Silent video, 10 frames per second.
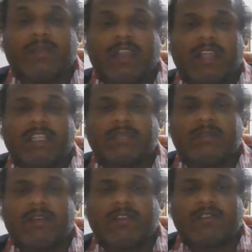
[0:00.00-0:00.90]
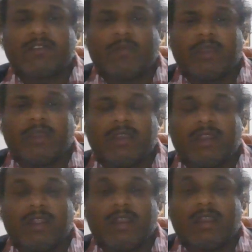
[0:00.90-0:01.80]
Like this, we are stopping here,
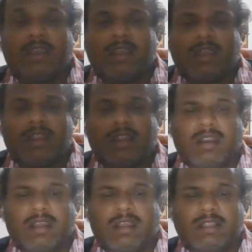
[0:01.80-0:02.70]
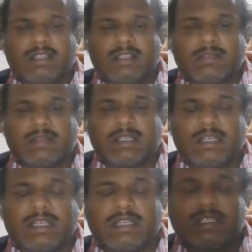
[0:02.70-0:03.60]
and this is
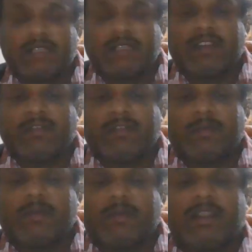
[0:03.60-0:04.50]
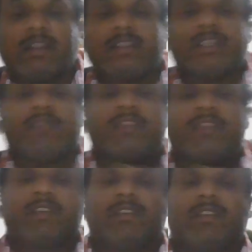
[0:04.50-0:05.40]
basically 75th part. And in
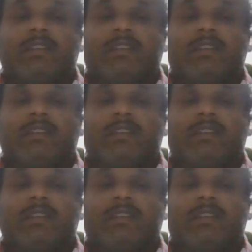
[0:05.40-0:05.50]
77,